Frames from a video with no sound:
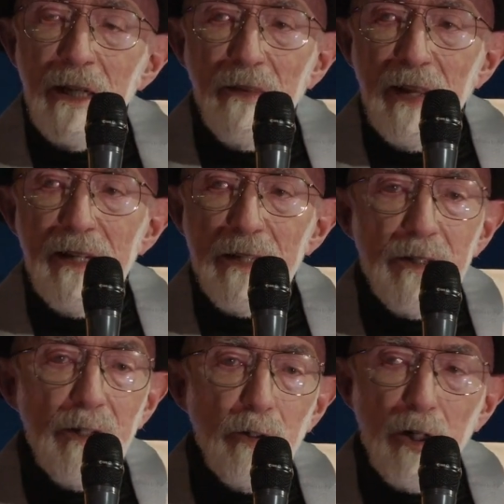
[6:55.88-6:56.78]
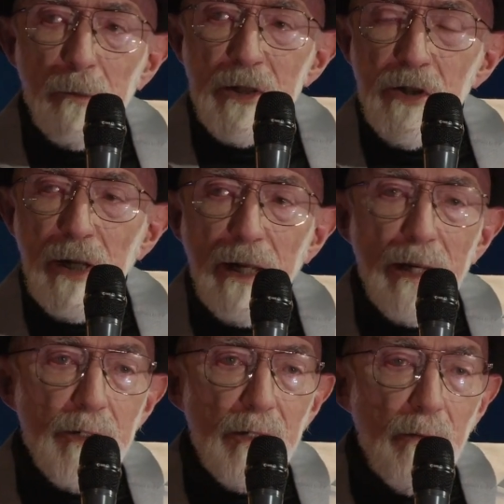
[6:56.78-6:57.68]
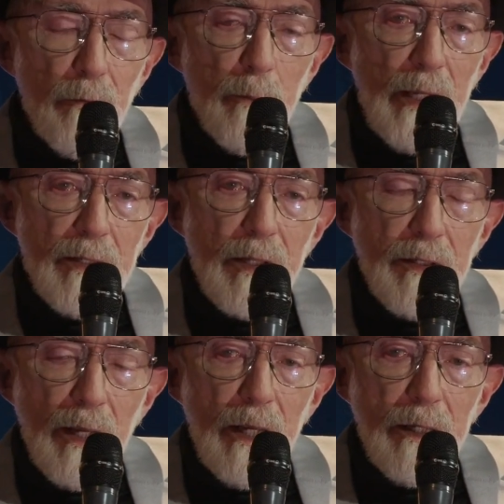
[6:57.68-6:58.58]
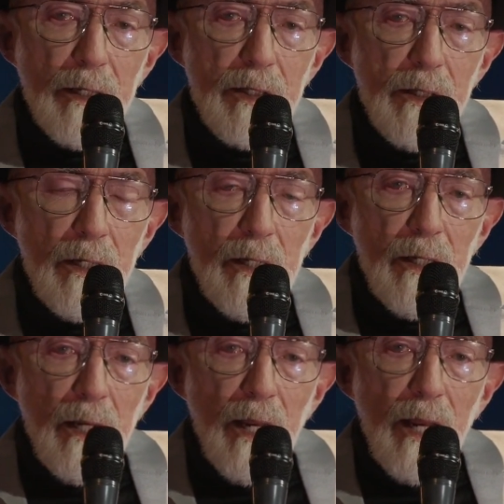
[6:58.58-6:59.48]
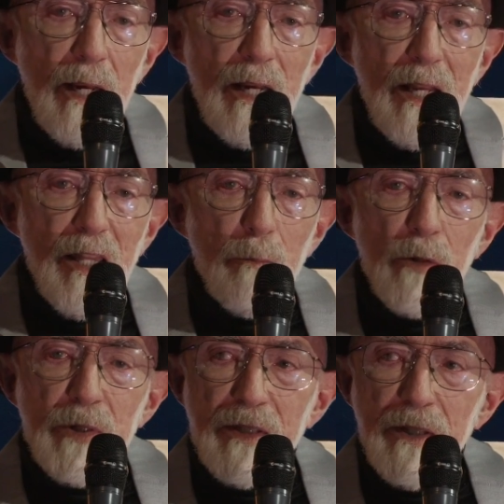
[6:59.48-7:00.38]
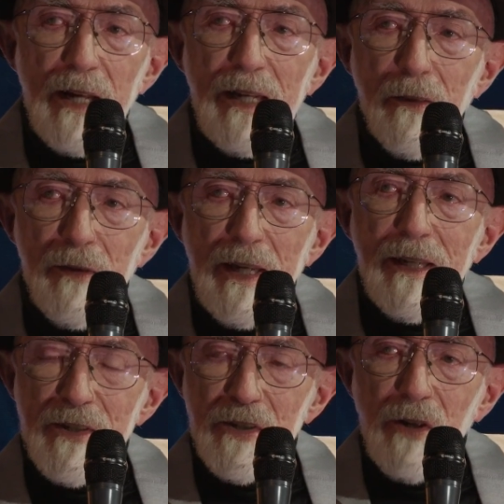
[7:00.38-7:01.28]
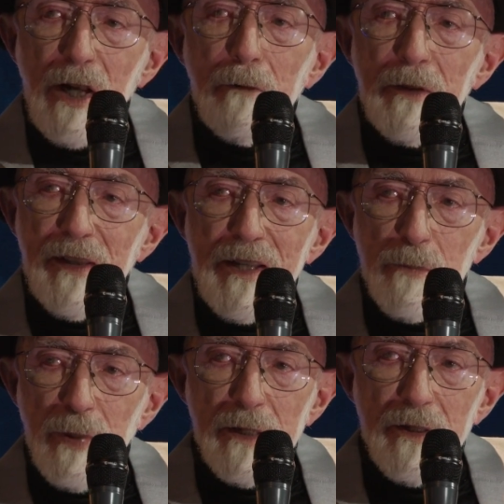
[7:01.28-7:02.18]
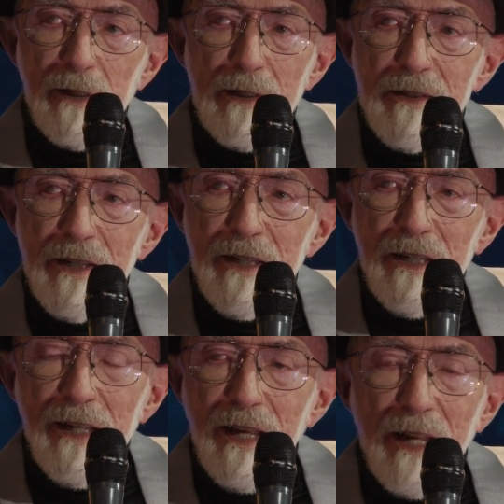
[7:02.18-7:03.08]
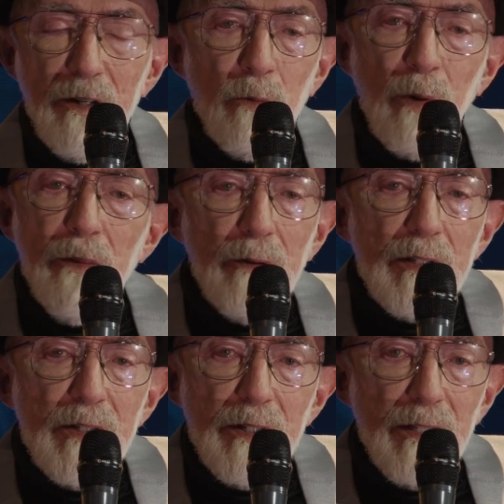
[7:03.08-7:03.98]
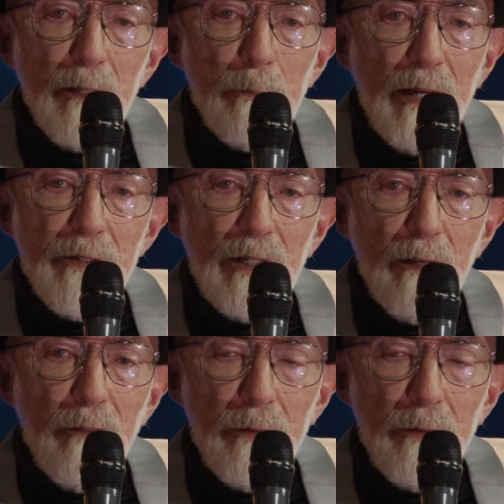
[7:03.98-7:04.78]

that is an enormous challenge. And for me as a scientist, the most exciting thing is solving these puzzles. And whether it's the puzzle of the